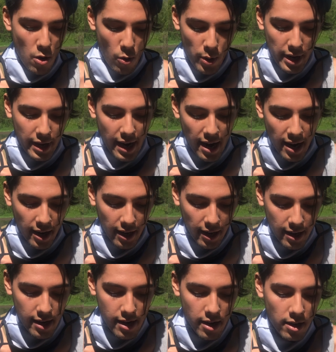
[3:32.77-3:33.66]
we can
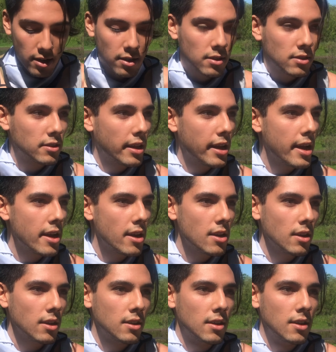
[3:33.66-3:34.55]
hear
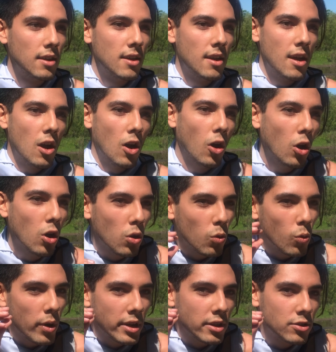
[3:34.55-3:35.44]
they
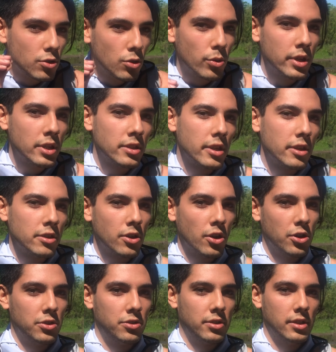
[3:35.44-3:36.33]
always doing their
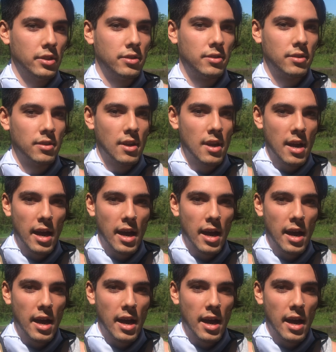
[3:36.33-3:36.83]
noises